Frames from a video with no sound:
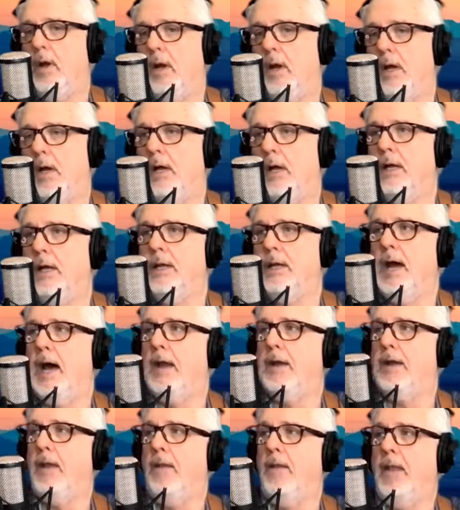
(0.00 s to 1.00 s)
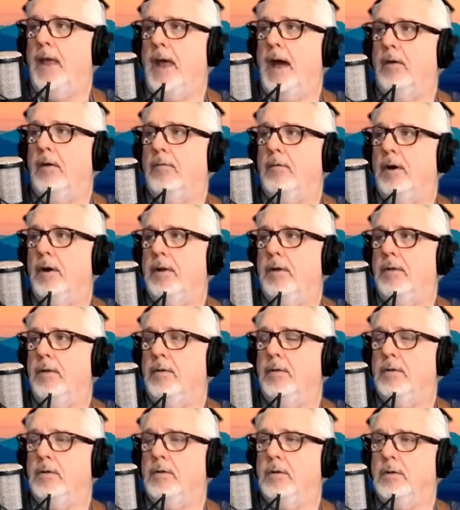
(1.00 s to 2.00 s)
Not on that one.
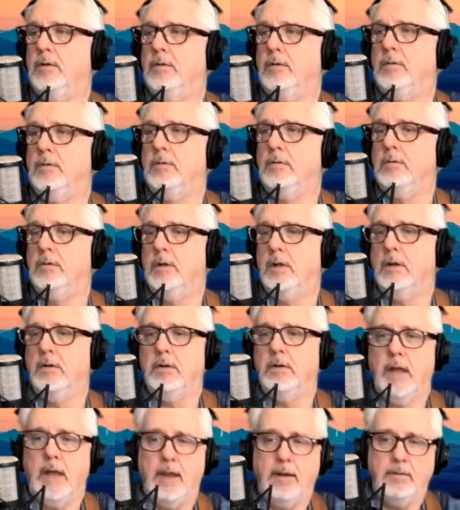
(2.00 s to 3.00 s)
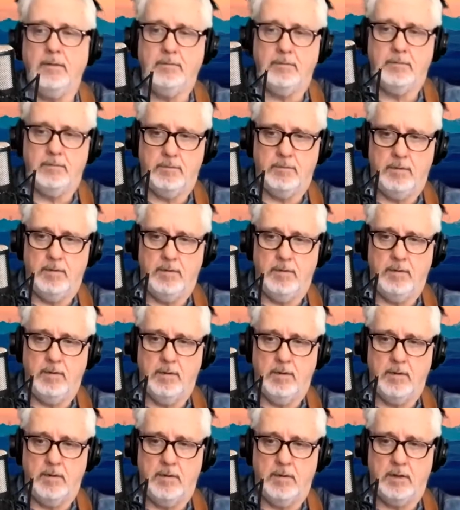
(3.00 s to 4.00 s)
Okay.
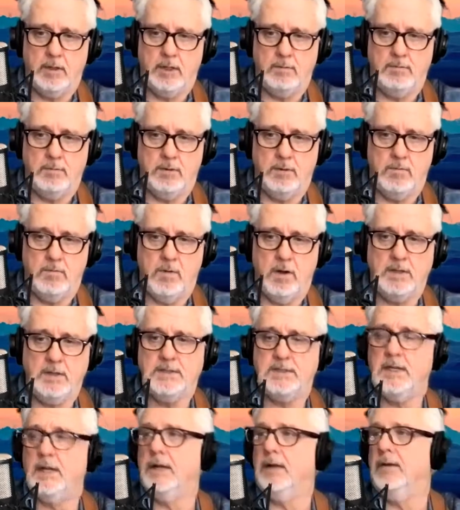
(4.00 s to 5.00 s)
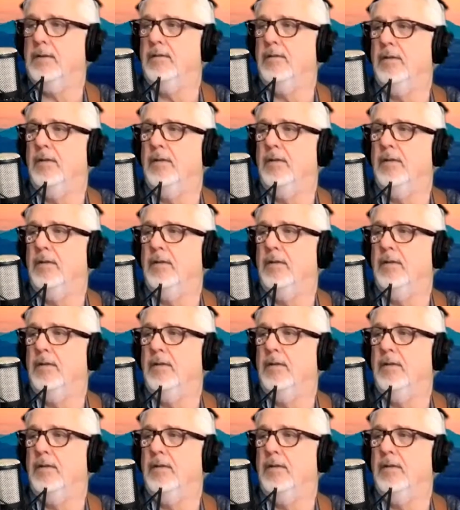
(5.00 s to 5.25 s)
Give me 1 second.